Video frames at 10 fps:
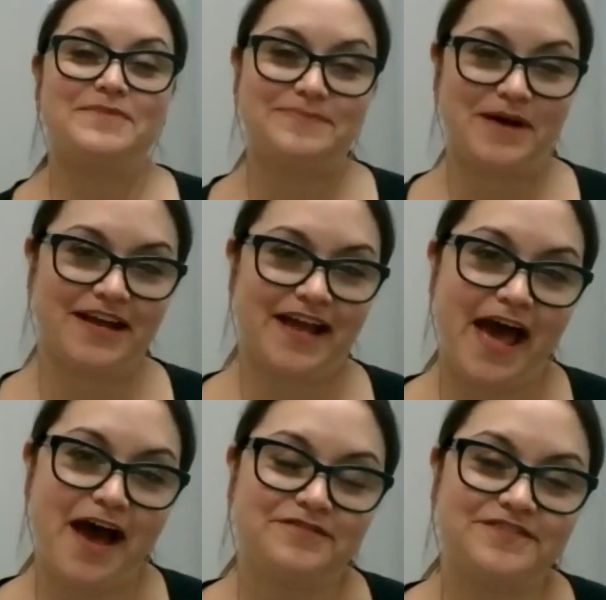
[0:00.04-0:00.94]
name is Monica
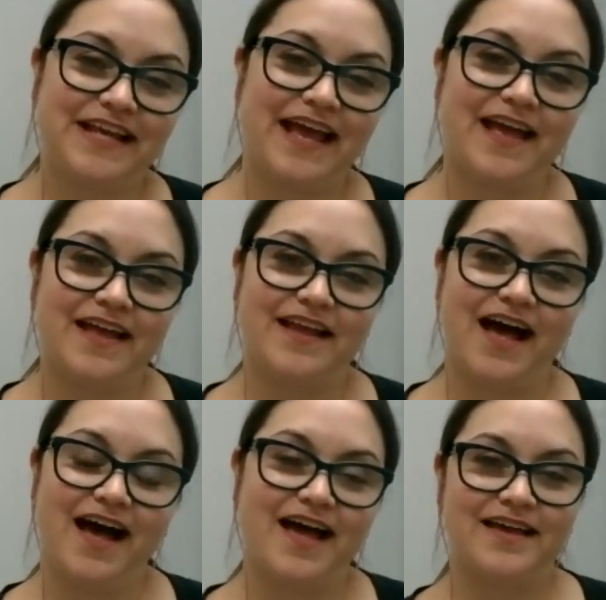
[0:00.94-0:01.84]
Haft, and
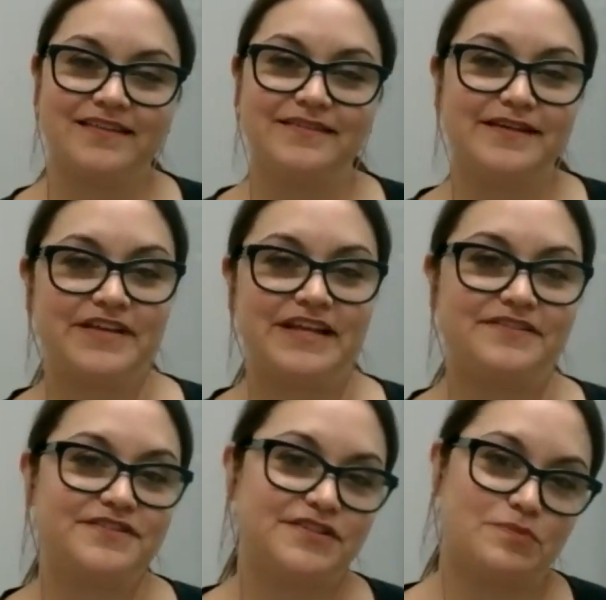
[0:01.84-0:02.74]
I live
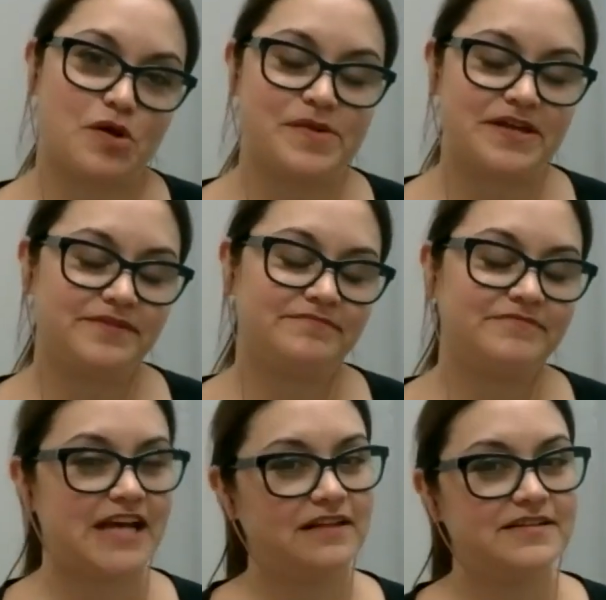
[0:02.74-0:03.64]
in
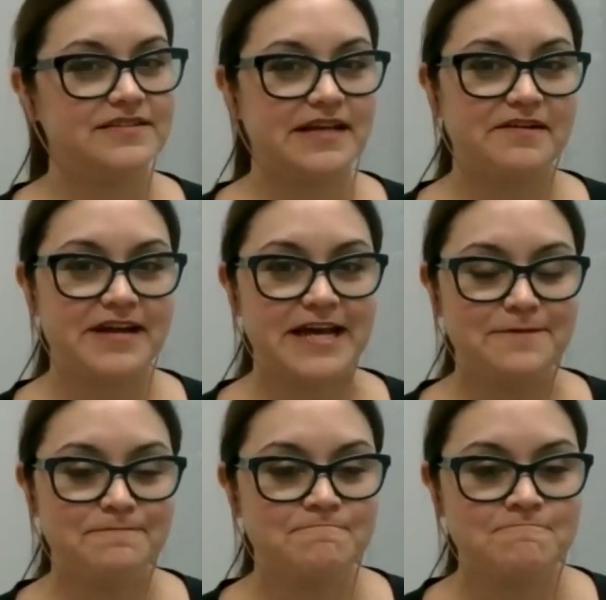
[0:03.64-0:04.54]
suburban Dallas
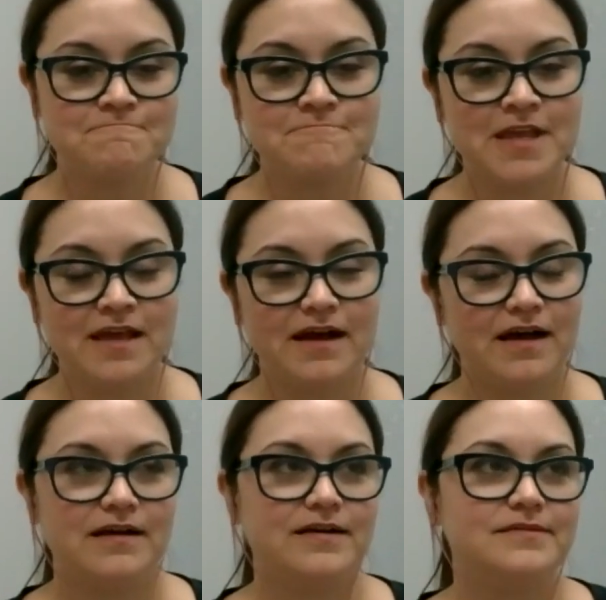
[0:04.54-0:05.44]
area.
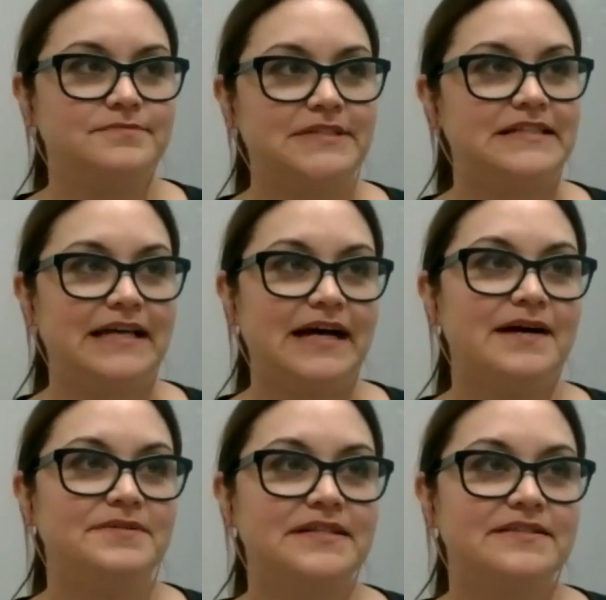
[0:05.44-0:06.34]
And yeah,
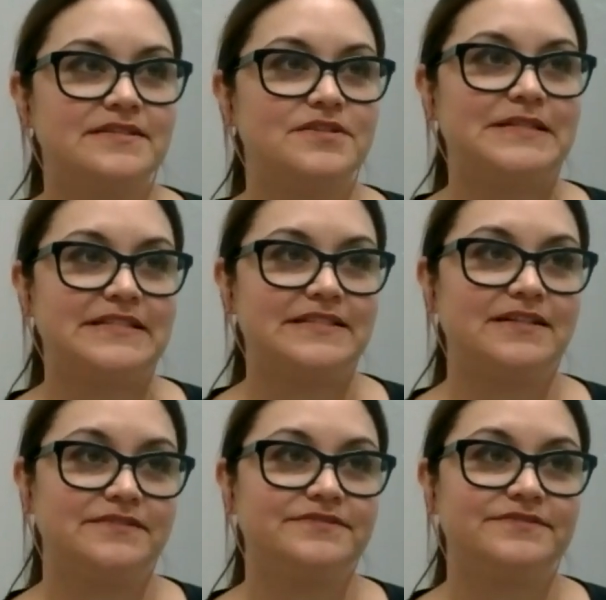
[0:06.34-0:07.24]
I would consider
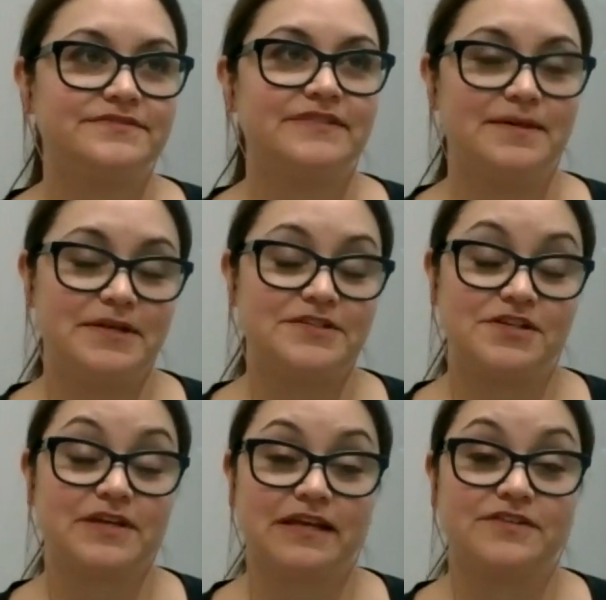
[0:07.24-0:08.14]
myself, I'm not
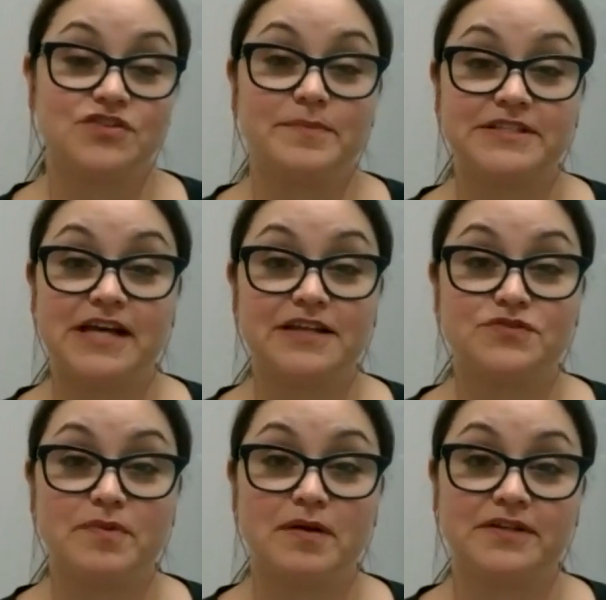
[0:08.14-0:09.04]
joking, a traumatized
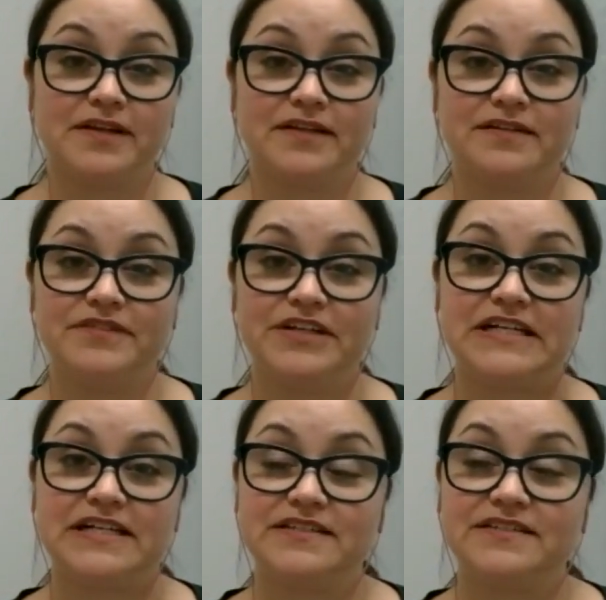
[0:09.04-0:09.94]
Republican. I'm
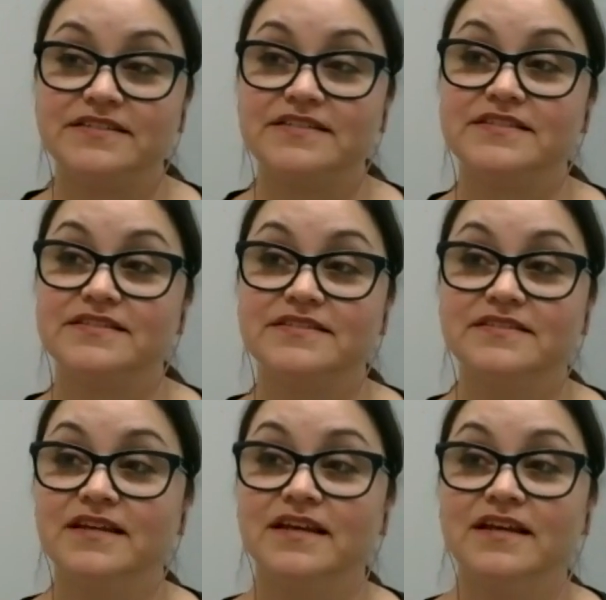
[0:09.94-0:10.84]
very
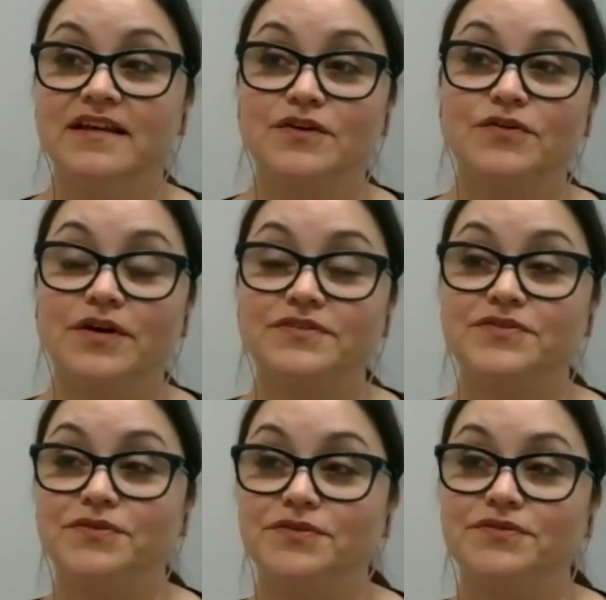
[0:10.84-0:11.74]

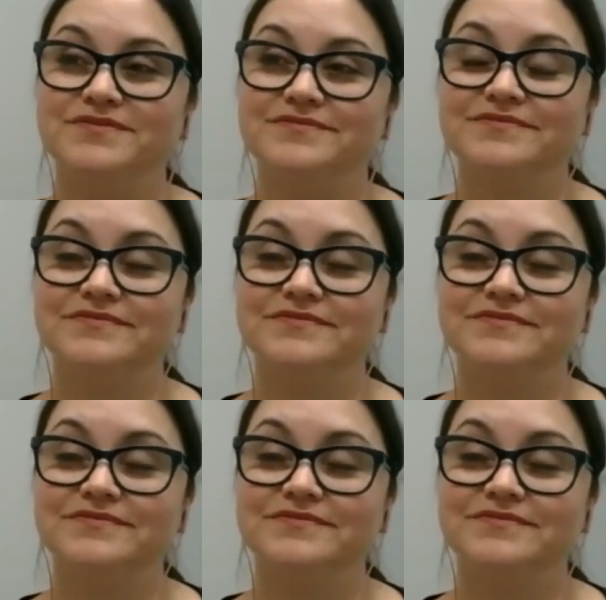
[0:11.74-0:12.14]
disgruntled